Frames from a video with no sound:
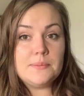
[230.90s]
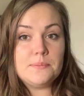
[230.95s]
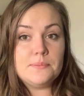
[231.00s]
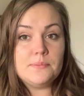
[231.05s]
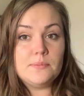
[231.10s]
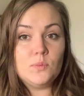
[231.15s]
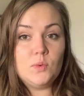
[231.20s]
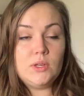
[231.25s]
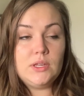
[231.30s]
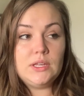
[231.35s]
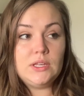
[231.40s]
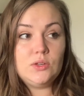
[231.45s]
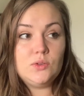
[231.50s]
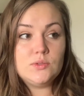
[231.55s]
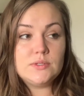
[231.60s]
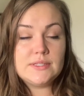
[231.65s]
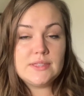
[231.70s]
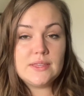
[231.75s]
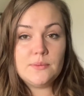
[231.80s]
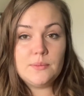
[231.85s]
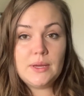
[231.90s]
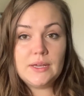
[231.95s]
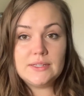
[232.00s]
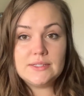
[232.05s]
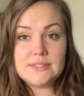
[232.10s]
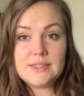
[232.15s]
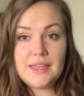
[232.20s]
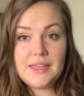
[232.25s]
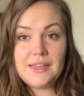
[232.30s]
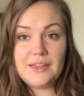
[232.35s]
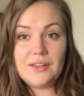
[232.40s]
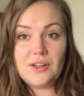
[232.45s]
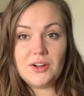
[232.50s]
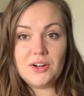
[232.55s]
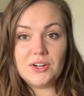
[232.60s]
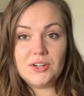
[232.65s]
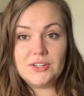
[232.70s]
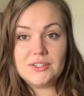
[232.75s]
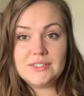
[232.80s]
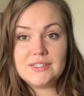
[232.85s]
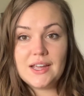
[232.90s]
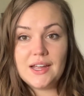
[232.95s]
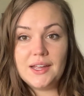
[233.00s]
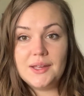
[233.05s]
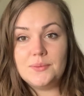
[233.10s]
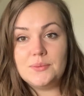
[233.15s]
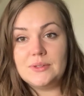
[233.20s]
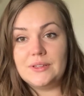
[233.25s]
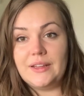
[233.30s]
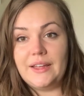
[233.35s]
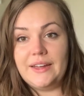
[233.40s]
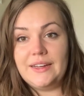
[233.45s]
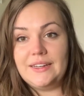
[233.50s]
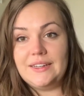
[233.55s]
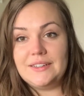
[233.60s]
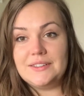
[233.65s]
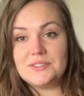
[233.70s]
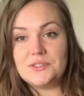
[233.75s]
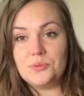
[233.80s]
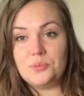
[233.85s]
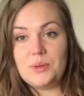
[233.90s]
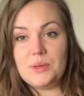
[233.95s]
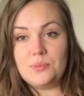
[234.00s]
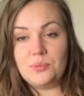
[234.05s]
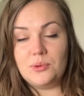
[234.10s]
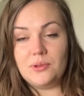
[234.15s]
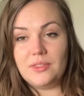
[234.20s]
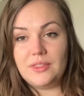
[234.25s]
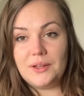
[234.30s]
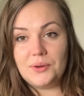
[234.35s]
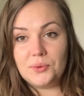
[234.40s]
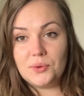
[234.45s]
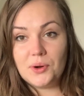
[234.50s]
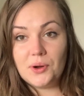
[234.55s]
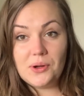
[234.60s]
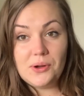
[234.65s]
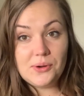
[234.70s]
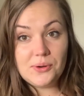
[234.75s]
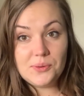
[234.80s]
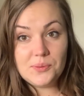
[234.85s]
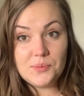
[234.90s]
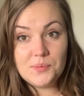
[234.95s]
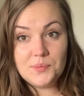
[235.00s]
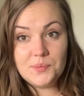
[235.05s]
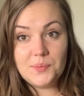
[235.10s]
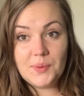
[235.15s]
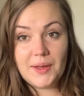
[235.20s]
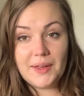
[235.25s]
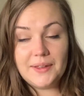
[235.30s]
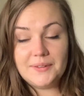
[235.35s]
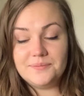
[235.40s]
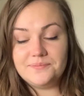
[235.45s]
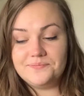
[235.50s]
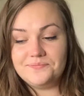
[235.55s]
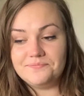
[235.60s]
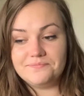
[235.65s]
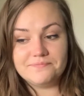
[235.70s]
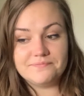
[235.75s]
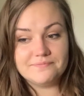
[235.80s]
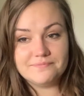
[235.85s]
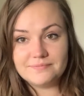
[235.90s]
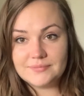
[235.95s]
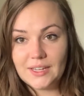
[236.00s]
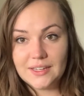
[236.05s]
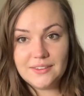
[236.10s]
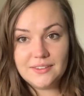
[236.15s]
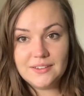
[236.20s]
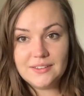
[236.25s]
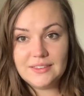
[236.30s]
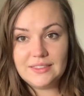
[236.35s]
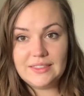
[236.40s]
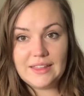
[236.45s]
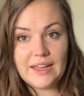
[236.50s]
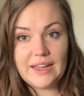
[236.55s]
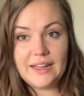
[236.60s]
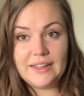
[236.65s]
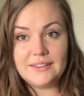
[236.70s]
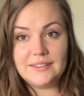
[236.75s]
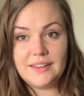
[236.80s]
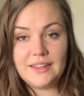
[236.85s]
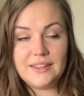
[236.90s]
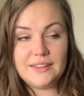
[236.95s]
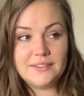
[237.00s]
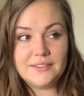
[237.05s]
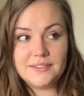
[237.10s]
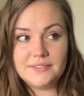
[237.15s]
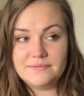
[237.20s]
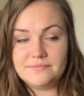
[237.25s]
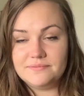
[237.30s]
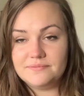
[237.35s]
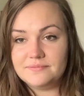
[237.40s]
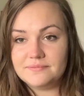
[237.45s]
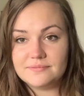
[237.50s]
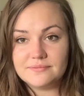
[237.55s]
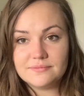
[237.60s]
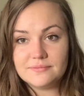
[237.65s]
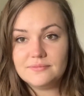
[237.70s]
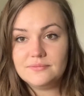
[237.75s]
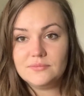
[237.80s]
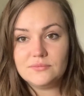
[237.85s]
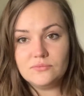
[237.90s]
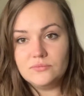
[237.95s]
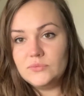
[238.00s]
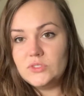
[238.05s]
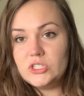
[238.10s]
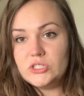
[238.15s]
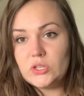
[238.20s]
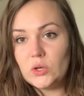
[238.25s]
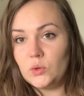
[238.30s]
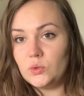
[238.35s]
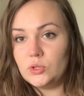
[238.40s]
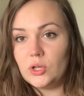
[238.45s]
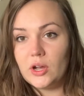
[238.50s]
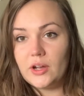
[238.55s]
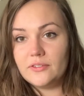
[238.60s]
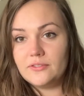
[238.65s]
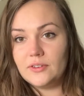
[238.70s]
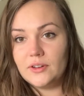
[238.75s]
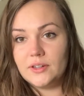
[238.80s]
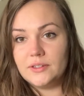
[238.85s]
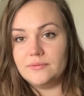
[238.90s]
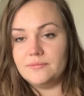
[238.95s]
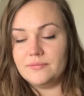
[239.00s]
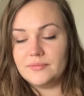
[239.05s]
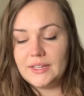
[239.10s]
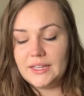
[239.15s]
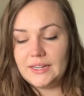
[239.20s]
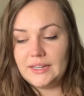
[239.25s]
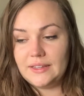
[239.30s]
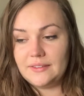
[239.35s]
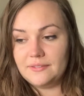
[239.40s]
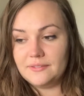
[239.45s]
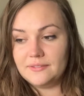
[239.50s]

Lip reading: We use them as like our timed lighting so people think we're home, but other than that, like, just hold off on getting